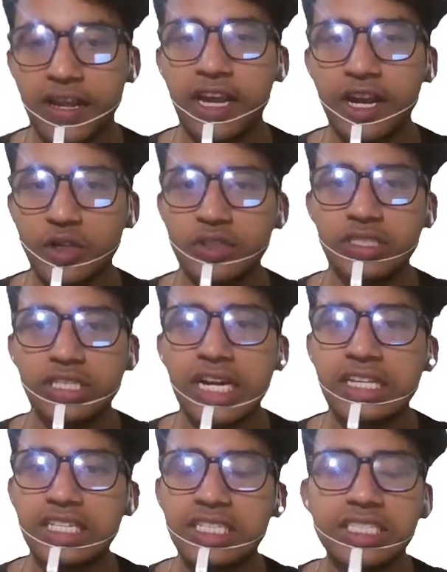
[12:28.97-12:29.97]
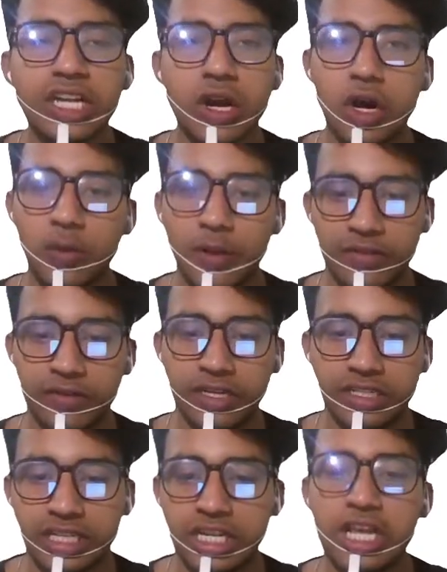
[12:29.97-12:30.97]
Okay, here you can see that this is a callback
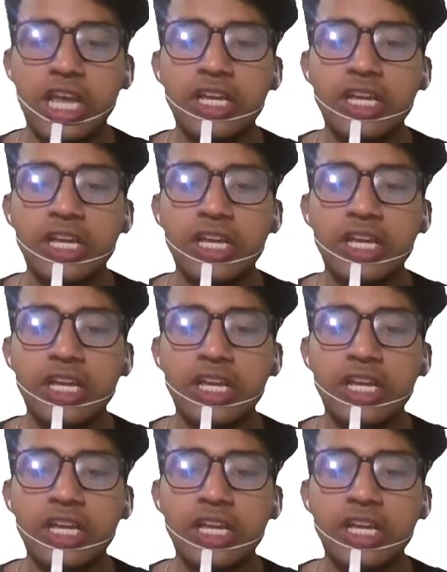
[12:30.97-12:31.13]
function.